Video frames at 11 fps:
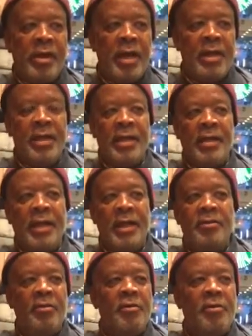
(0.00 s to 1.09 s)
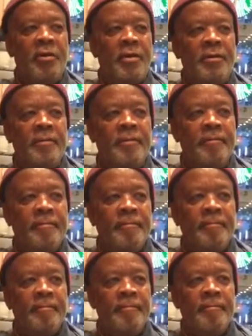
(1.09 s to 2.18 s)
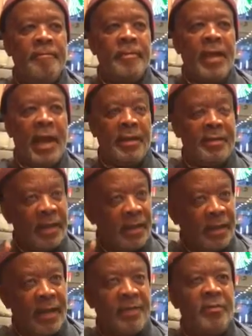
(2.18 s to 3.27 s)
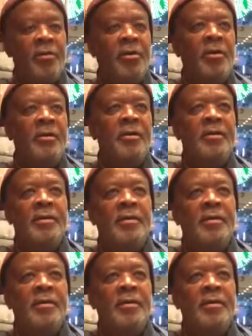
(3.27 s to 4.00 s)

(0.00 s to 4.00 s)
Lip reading: And later on, I think later on,